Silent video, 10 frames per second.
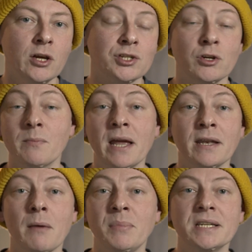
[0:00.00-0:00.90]
So you might
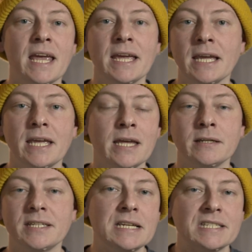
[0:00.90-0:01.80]
not be taking
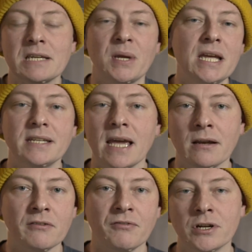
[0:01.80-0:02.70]
in TCP
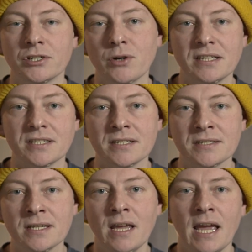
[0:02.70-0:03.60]
data for your
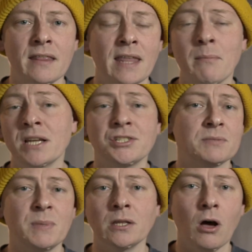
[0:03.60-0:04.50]
traces, and that might
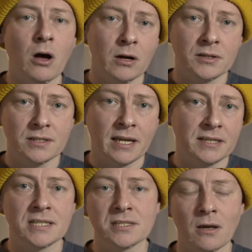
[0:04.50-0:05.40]
just be logs, like
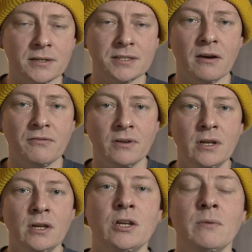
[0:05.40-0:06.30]
syslog stuff.
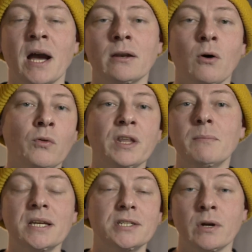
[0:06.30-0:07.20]
You might only
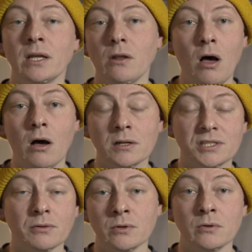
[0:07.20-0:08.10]
be doing logs
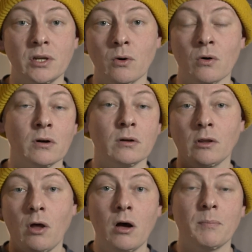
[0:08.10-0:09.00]
through your
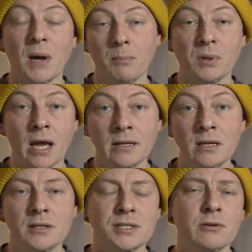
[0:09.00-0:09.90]
log pipeline,
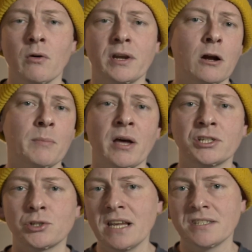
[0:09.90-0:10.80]
so you don't care about the
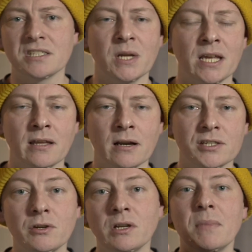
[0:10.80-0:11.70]
traces being there. So
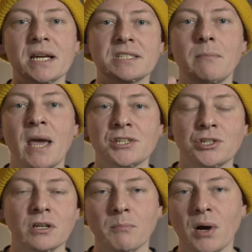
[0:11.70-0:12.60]
you can mix and match
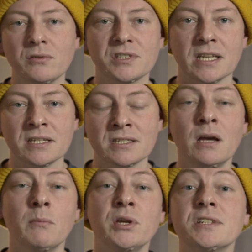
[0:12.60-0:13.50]
and compose these,
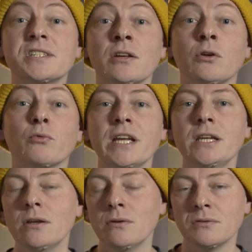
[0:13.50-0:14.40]
but you can still
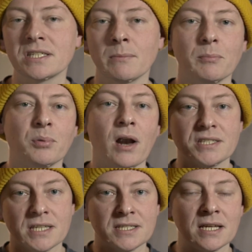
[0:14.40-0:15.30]
reuse some of the
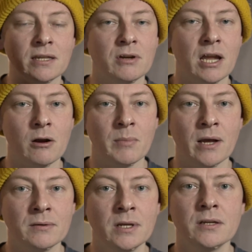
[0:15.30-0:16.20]
processing that you care about.
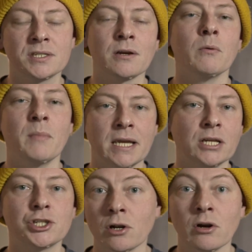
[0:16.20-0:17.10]
So making
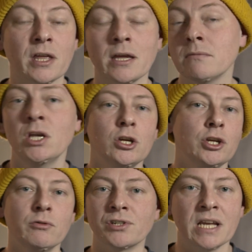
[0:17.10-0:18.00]
sure that
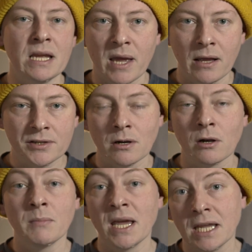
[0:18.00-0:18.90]
user emails
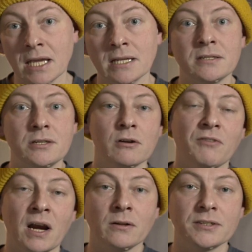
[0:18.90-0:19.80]
aren't making it into your
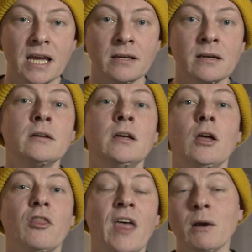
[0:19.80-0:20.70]
final data.
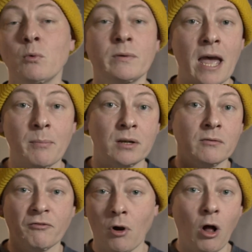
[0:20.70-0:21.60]
That would happen
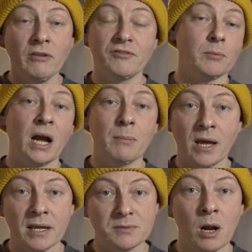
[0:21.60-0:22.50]
for all of your
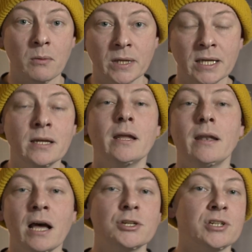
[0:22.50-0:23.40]
pipelines probably,
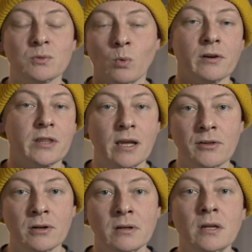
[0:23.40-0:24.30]
not just one or the
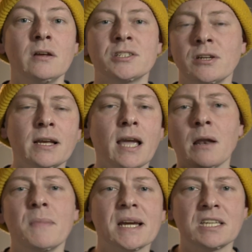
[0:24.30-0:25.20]
other. So you can kind
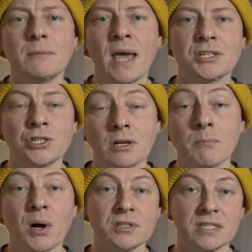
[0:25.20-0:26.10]
of mix and match and
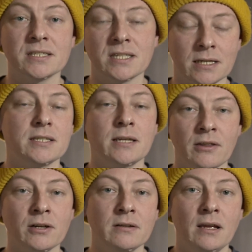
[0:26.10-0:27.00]
compose these things together.